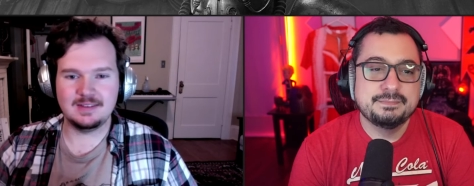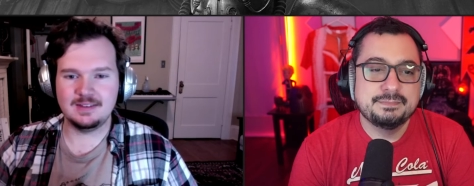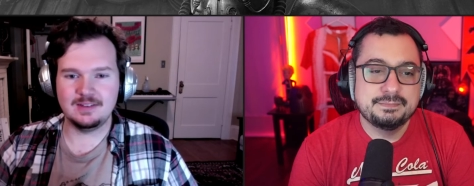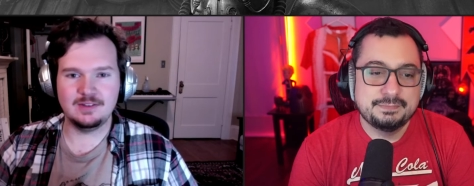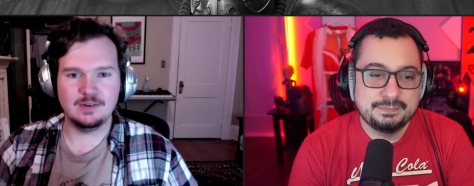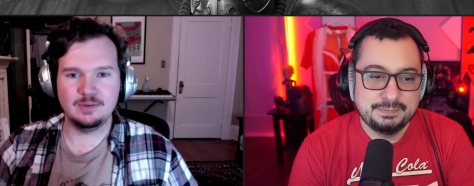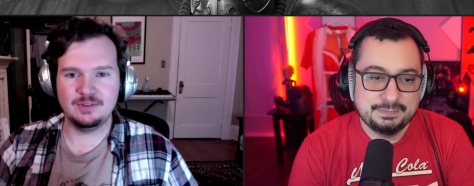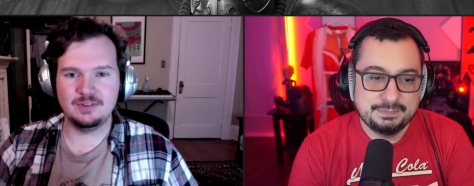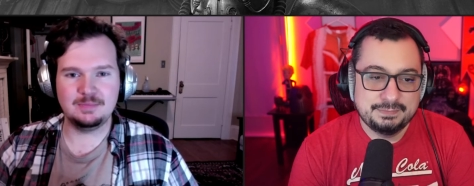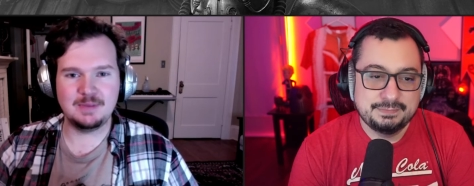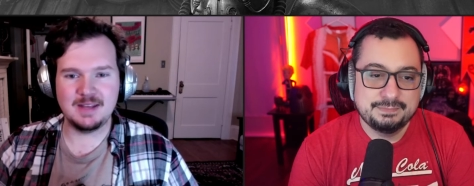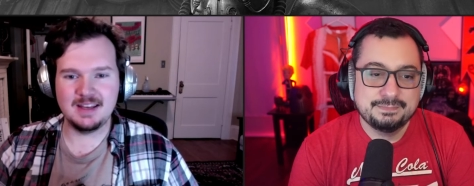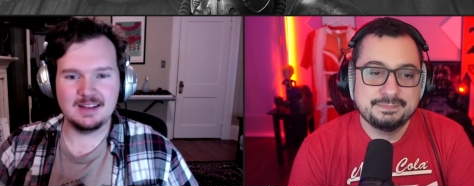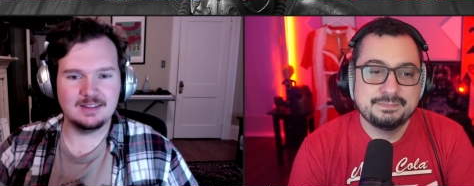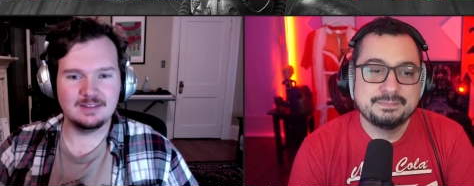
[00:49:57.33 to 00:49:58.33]
Speaker 1: you'll just
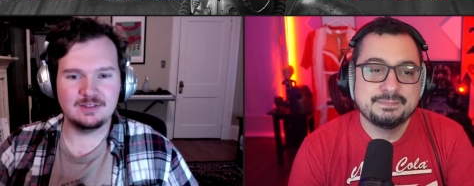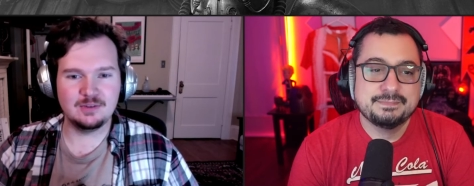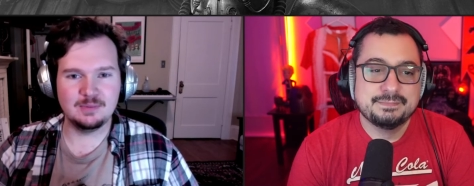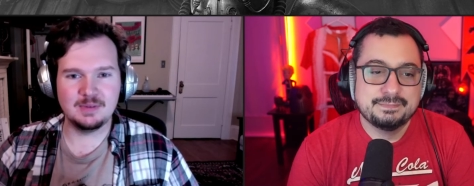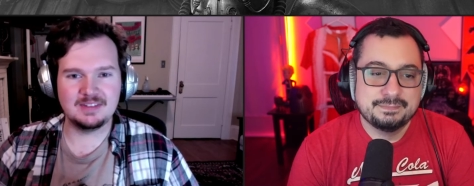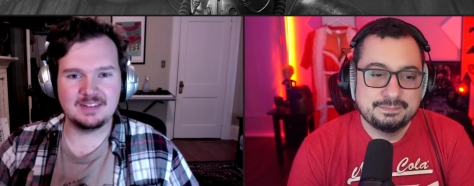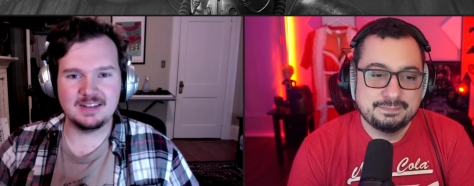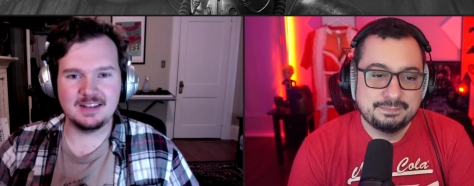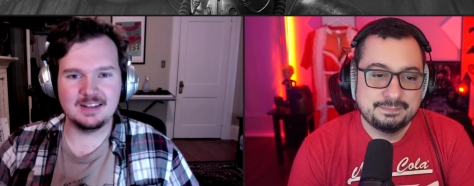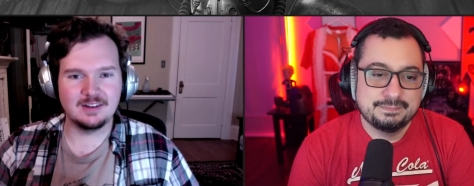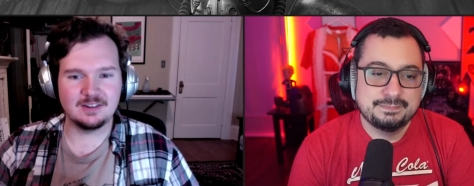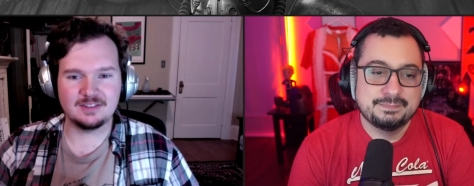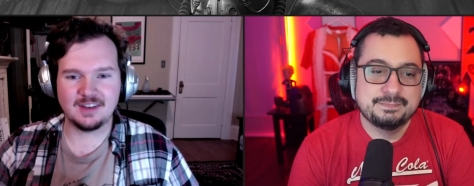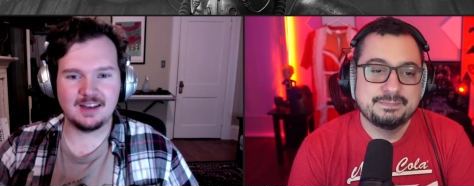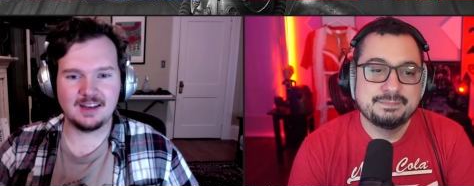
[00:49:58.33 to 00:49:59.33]
be eating too busy eating
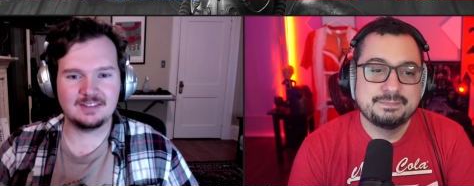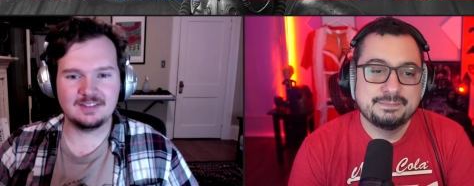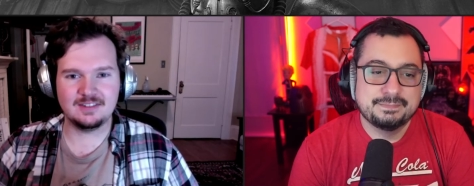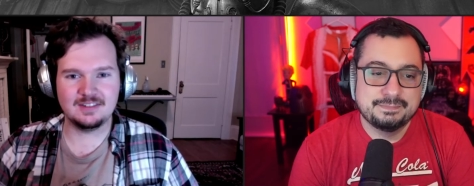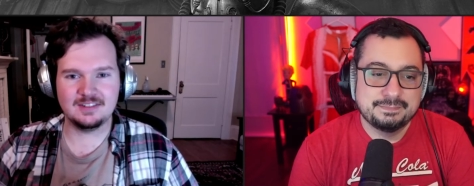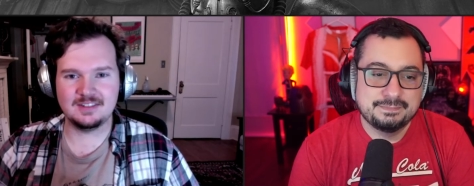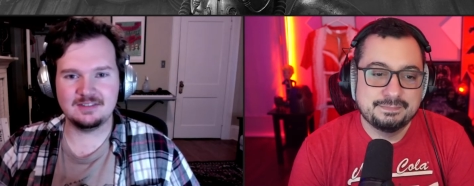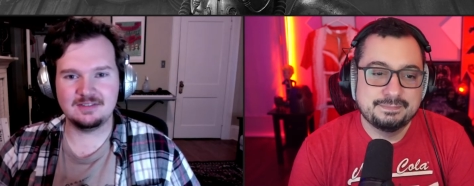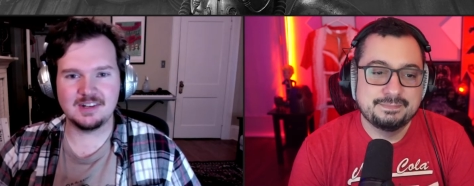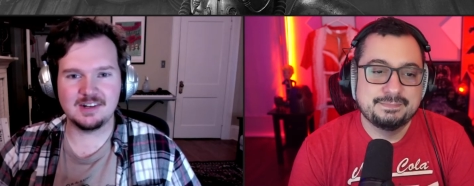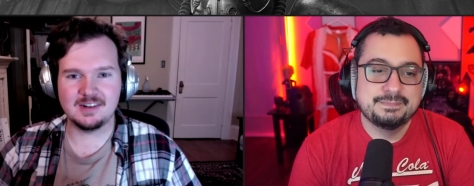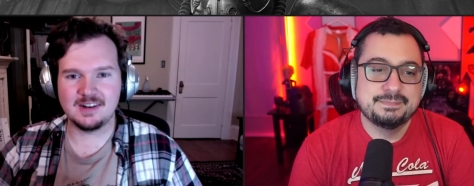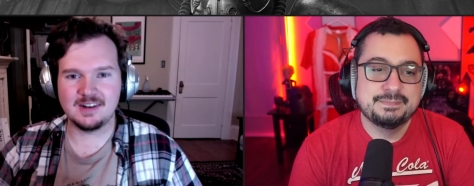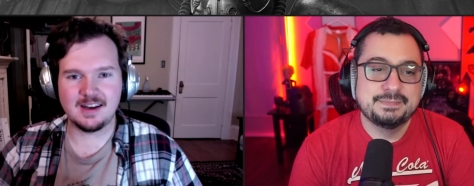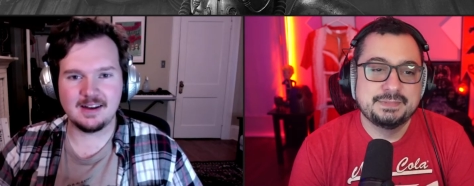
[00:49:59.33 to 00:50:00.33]
your sausages to
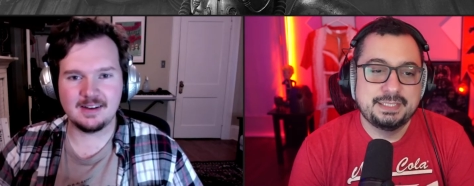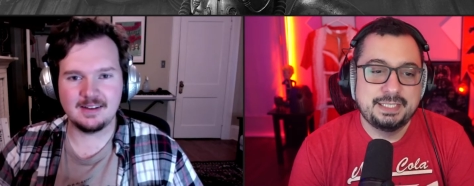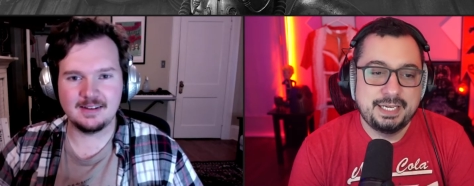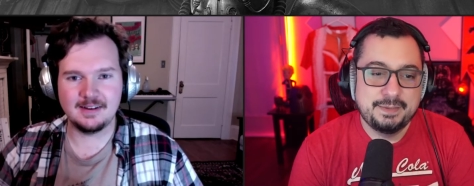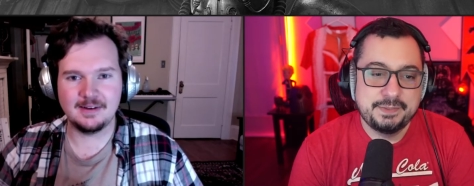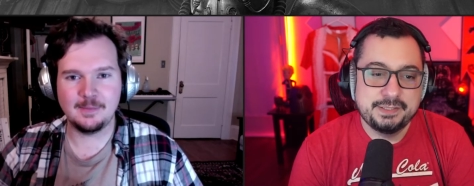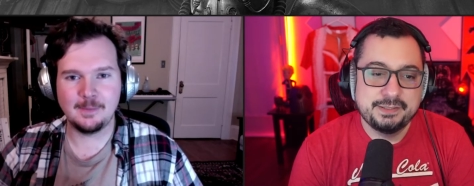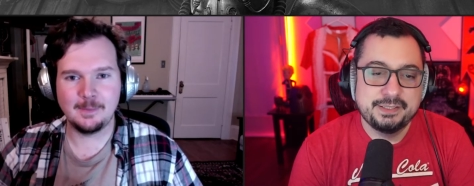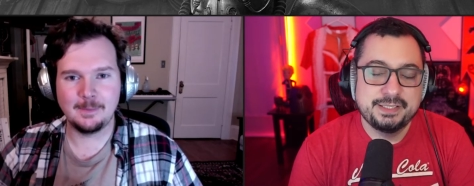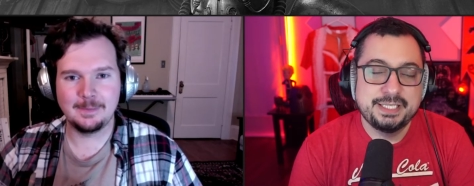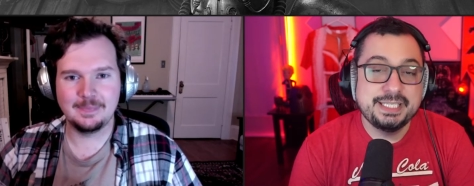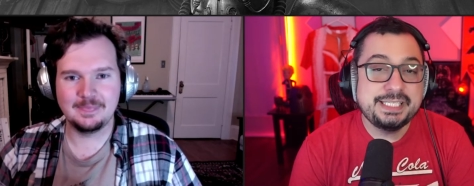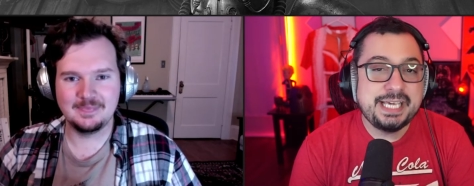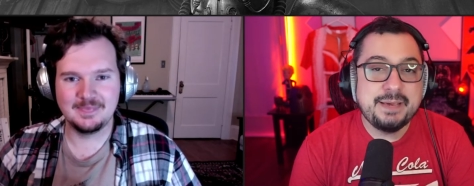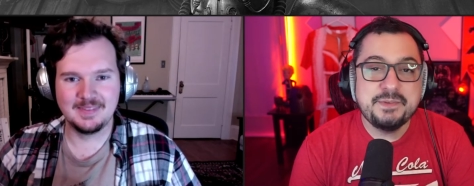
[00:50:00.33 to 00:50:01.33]
figure
Speaker 2: it out. Absolutely,
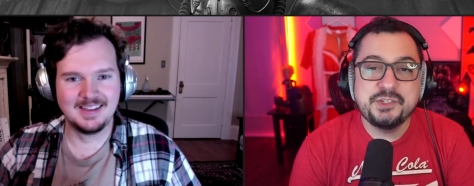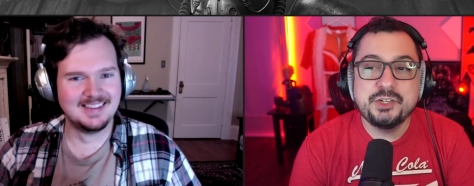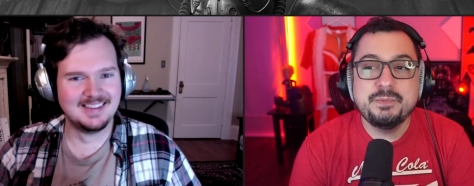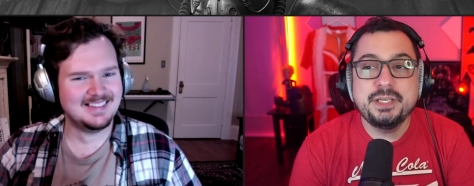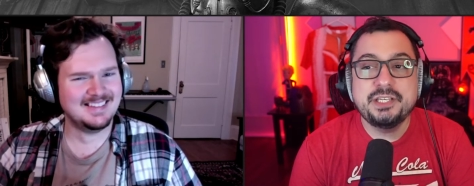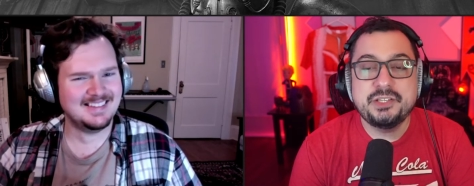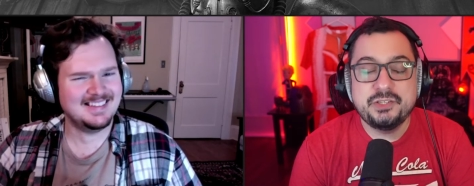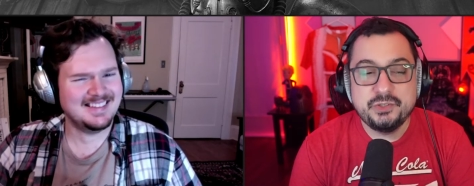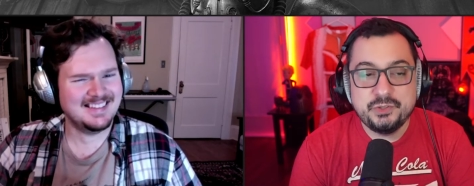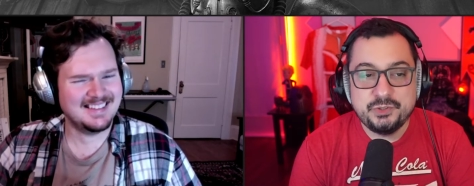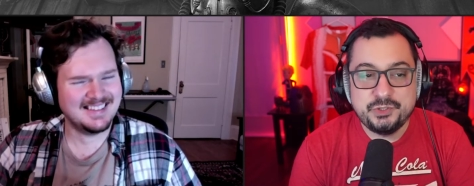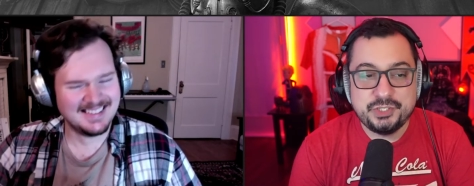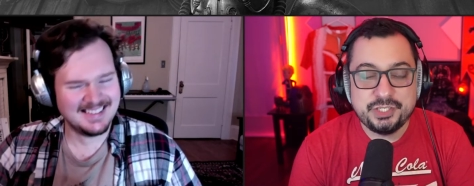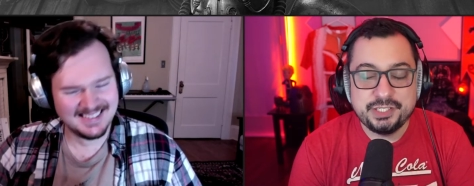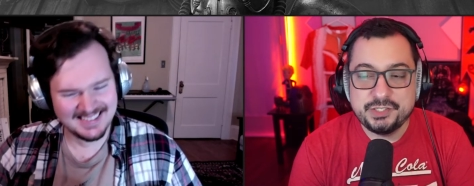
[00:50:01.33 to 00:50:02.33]
know? this game is going to be
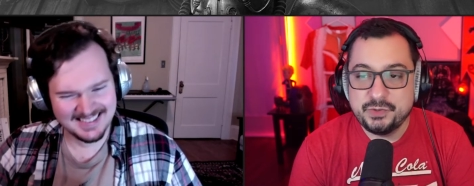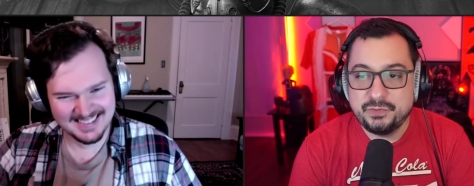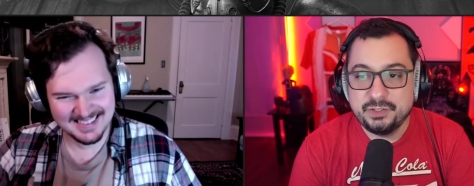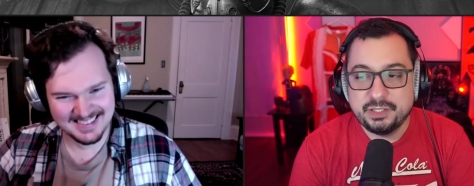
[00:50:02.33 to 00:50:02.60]
huge. So if you